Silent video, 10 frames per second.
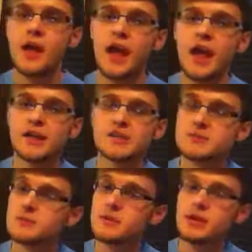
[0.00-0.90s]
and
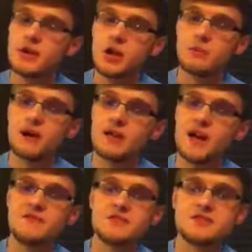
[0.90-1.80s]
it's you know my
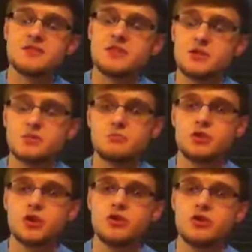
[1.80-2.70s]
life is doing
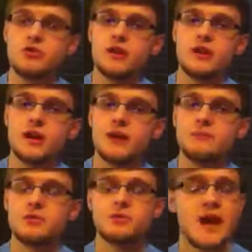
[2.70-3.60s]
pretty good right now.
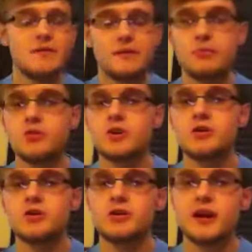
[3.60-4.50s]
I'm doing having a pretty
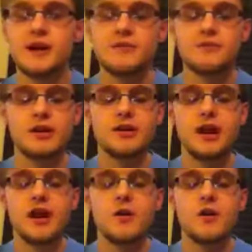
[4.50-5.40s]
good life right
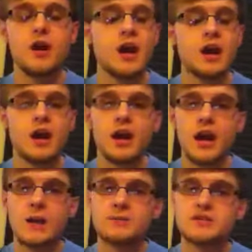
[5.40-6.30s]
now.
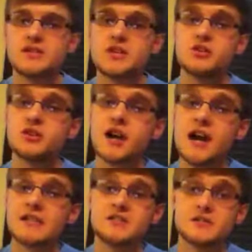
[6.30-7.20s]
I'm a senior in
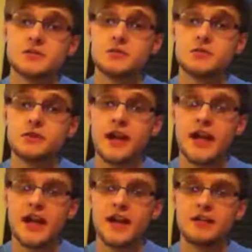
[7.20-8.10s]
high school,
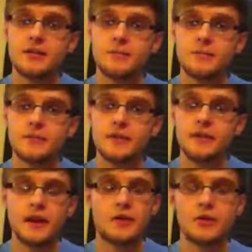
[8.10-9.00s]
and
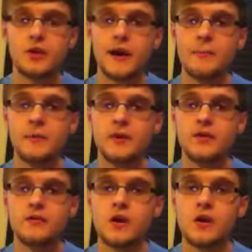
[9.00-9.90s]
I don't know how
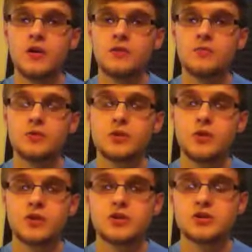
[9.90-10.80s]
many of y'all who
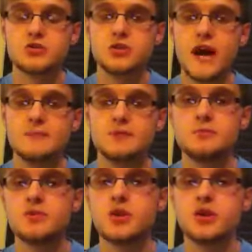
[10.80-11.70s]
are subscribed to
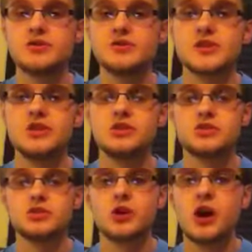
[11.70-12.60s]
me are
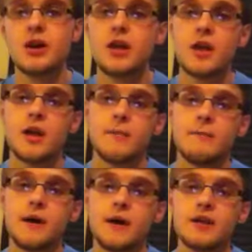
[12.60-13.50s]
seniors or not,
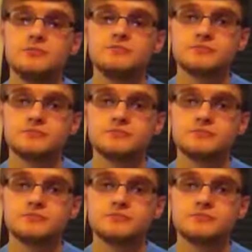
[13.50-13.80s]
but